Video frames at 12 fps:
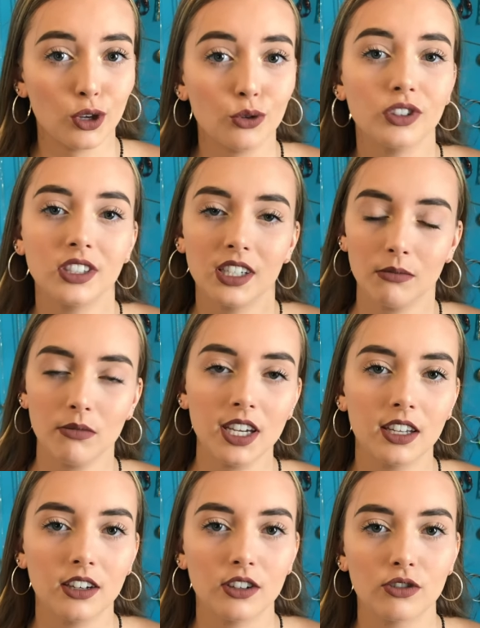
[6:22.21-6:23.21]
used in
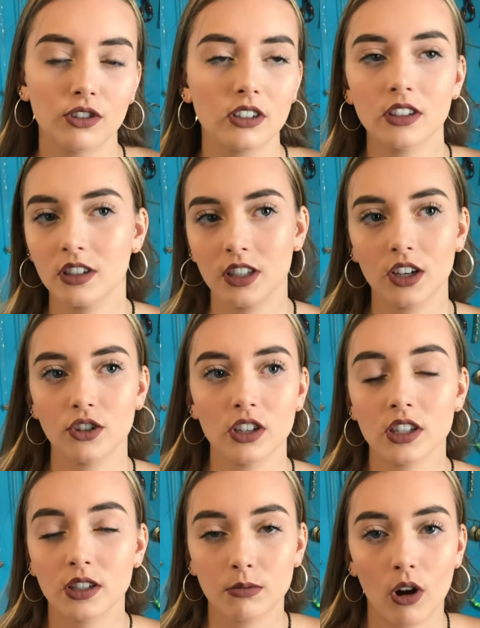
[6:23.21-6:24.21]
meat industries because they're
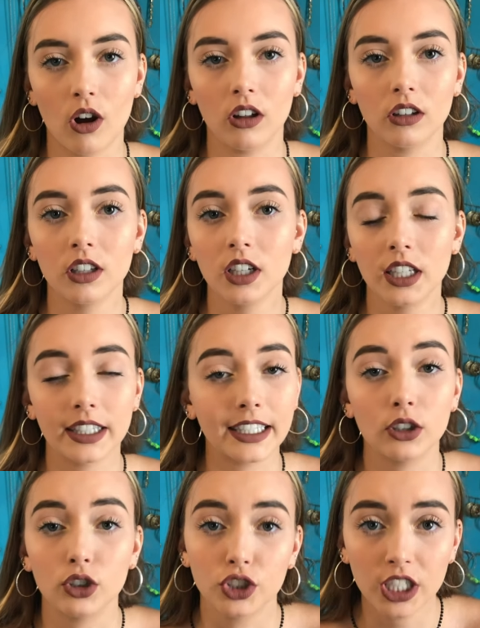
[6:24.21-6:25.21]
just small
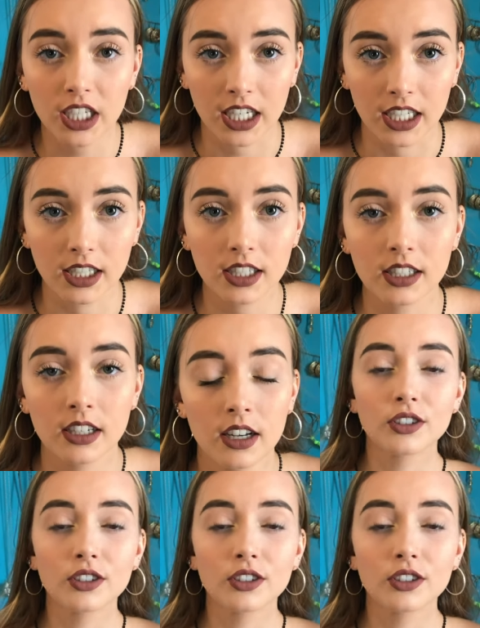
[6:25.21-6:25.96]
little chickens.